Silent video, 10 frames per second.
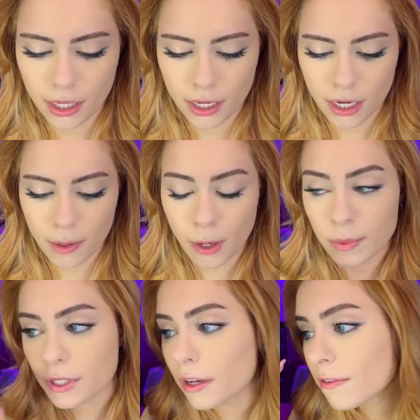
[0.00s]
I don't know, I'm
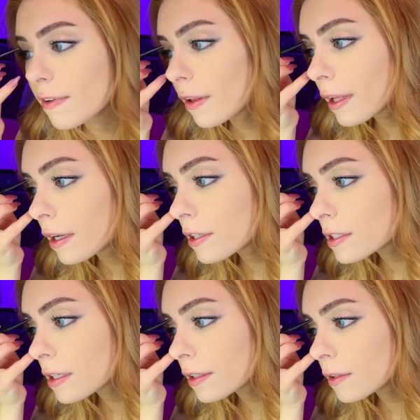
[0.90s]
just going to fill in just
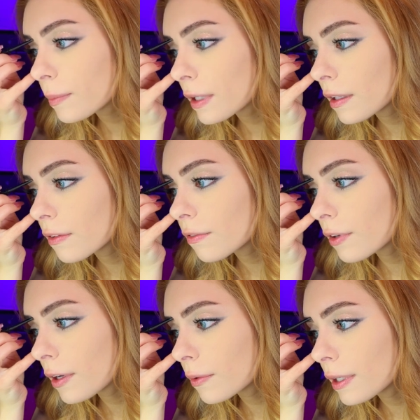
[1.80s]
a little bit at the
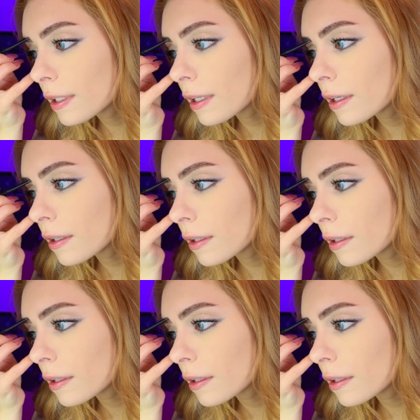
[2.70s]
front right there.